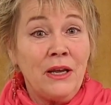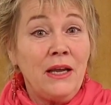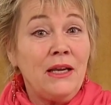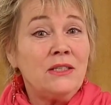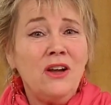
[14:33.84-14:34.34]

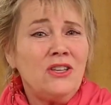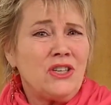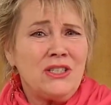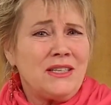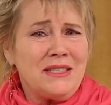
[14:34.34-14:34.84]
It is not
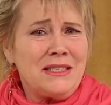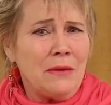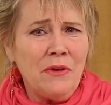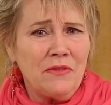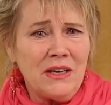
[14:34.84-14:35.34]
just in
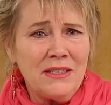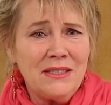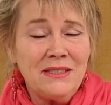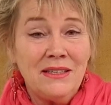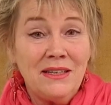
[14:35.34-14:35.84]
some of
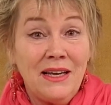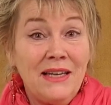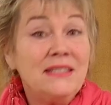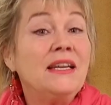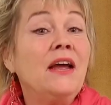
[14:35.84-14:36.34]
us, it
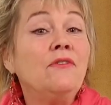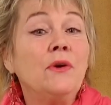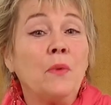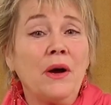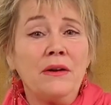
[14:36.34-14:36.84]
is in
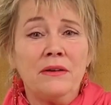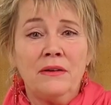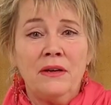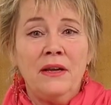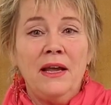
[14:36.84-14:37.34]
everyone.
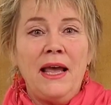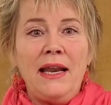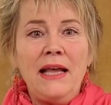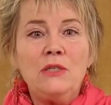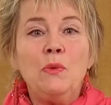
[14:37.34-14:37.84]

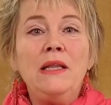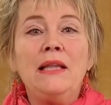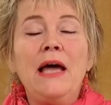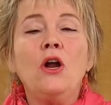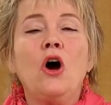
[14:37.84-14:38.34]
And as we
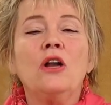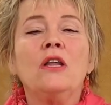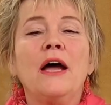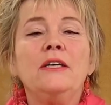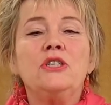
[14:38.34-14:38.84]
let our
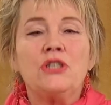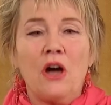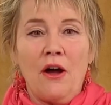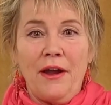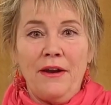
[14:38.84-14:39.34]
light
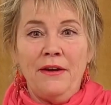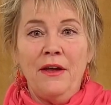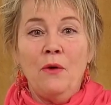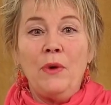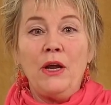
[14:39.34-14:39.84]
shine,
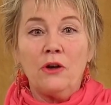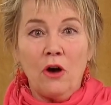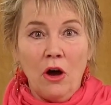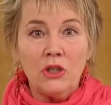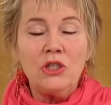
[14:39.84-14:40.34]
we
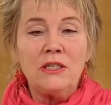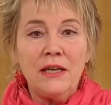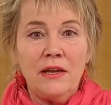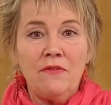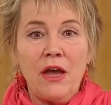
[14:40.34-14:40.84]
unconsciously
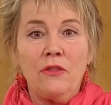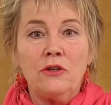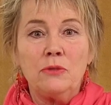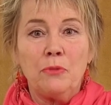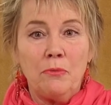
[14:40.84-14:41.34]
give
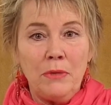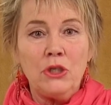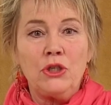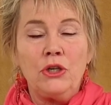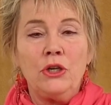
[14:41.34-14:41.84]
others
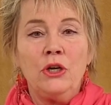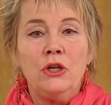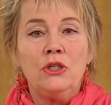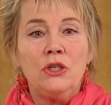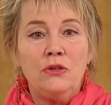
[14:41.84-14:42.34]
permission
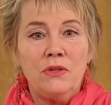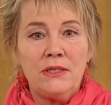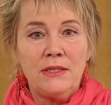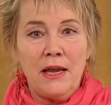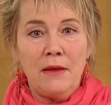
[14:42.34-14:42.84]
to do the
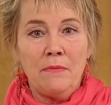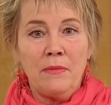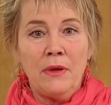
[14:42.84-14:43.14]
same.